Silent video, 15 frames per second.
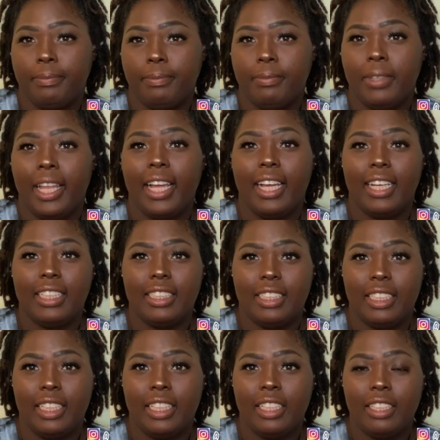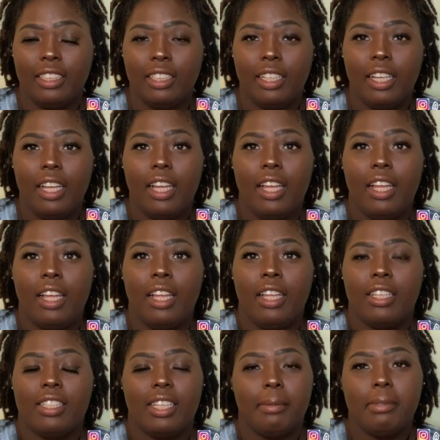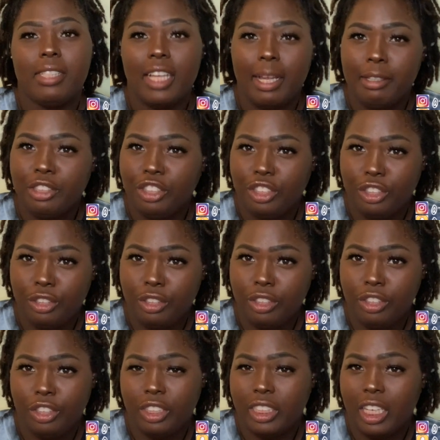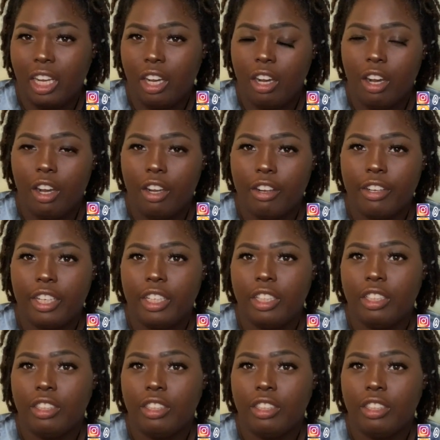Like I said, sometimes you're not hungry,